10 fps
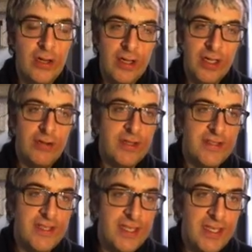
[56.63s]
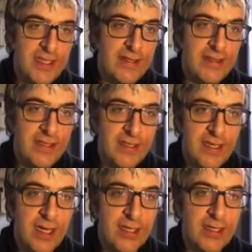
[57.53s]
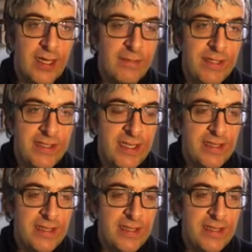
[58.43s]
Here is the IPT